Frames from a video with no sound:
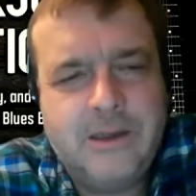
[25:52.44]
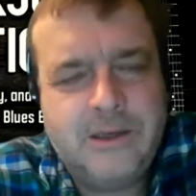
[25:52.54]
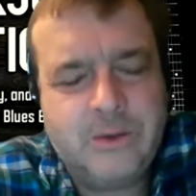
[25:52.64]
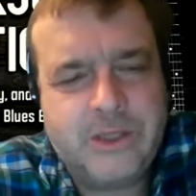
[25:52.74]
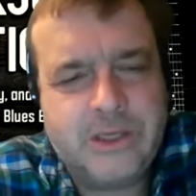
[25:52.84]

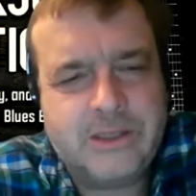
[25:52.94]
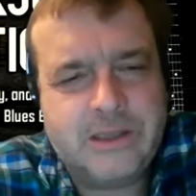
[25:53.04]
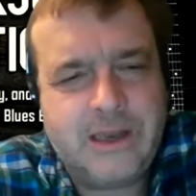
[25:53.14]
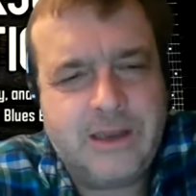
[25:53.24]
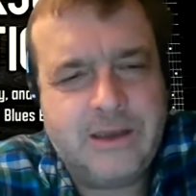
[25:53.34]
it was just
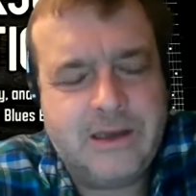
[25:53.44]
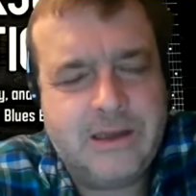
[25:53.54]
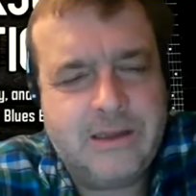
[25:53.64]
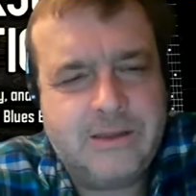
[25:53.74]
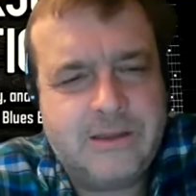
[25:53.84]
like
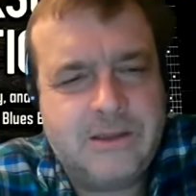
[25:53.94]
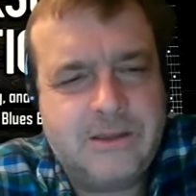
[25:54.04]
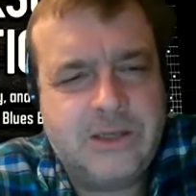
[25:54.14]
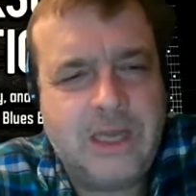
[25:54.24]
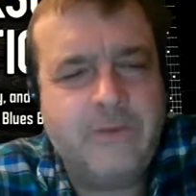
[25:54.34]
uh,
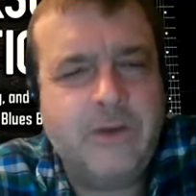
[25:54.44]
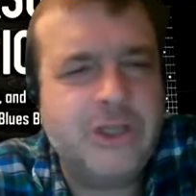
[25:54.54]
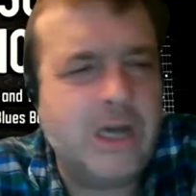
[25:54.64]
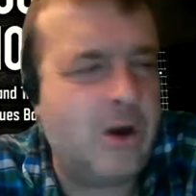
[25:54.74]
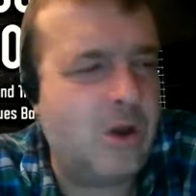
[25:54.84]
Steve and
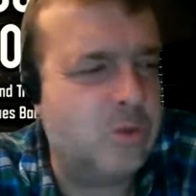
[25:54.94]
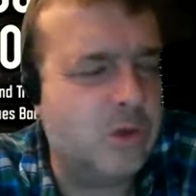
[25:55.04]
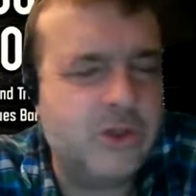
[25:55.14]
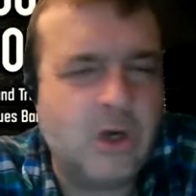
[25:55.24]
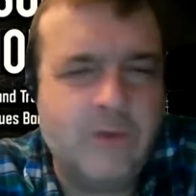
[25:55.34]
Gerald
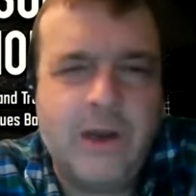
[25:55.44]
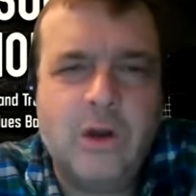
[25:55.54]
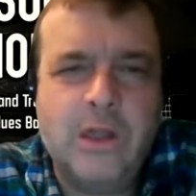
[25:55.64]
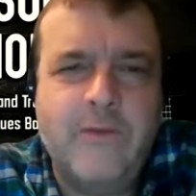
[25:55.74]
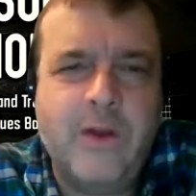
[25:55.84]
were sort of in
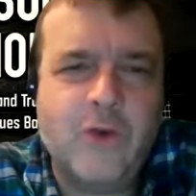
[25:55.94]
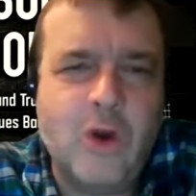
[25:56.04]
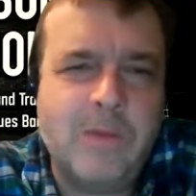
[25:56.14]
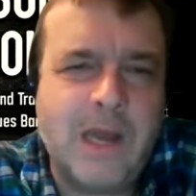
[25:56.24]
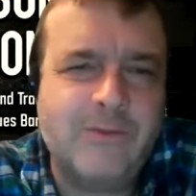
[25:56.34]
her living
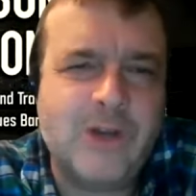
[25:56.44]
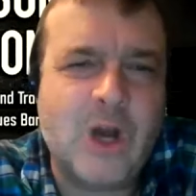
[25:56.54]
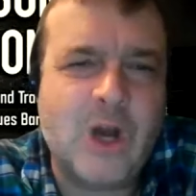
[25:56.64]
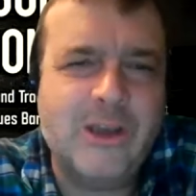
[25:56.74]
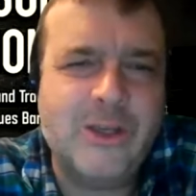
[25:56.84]
room, kind of
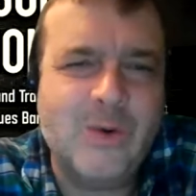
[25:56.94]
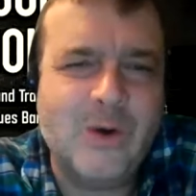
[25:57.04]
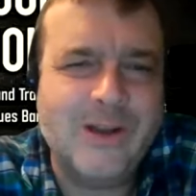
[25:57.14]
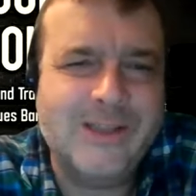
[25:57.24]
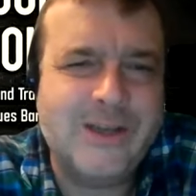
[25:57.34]
talking to
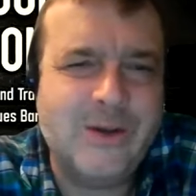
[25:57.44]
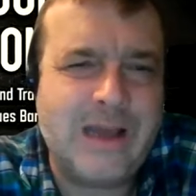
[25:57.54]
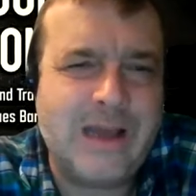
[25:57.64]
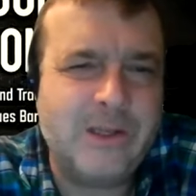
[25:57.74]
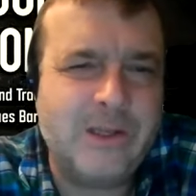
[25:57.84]
her, and so
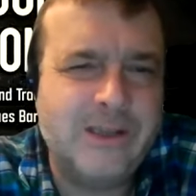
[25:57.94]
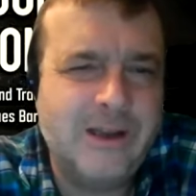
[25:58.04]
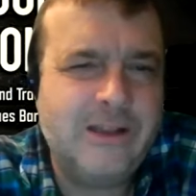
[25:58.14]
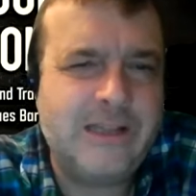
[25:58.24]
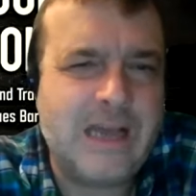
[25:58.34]
that was
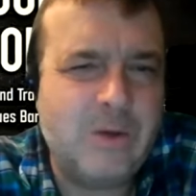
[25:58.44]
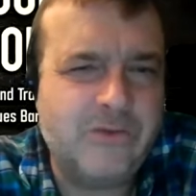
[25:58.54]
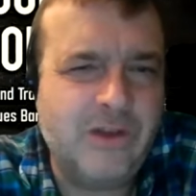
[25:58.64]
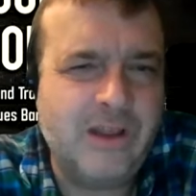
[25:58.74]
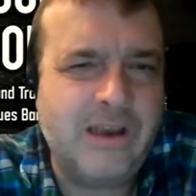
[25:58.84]
that
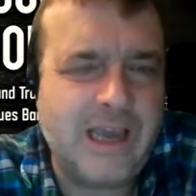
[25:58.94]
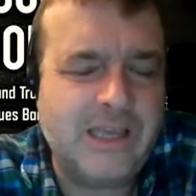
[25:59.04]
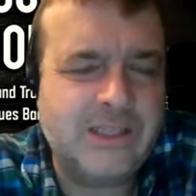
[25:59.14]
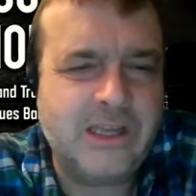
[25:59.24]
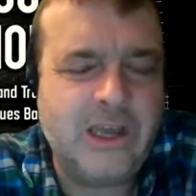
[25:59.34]
was really
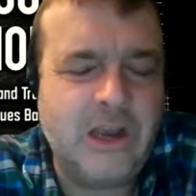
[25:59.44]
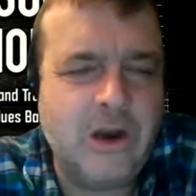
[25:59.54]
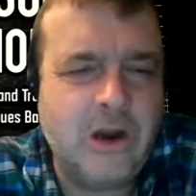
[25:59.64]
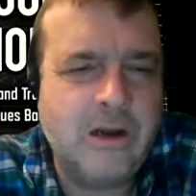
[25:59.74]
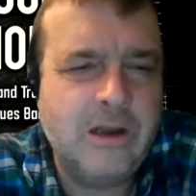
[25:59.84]
nice to
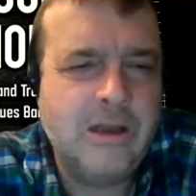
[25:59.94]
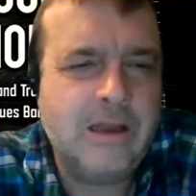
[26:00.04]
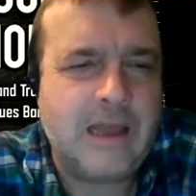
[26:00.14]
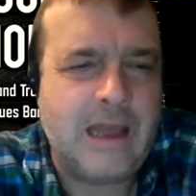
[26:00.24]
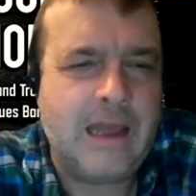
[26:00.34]
hear.
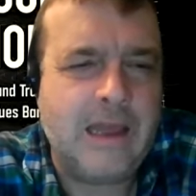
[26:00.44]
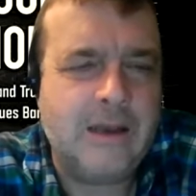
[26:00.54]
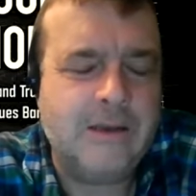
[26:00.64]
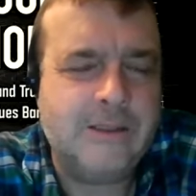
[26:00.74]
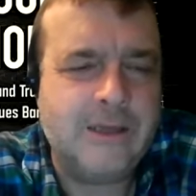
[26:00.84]

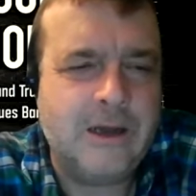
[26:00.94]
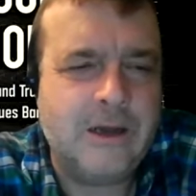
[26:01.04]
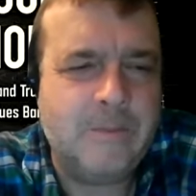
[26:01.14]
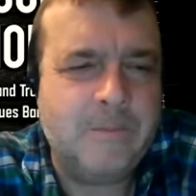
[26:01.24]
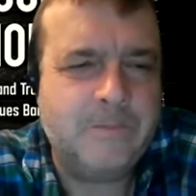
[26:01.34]
And
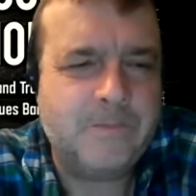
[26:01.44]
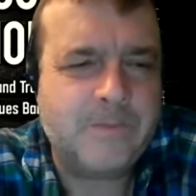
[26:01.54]
um,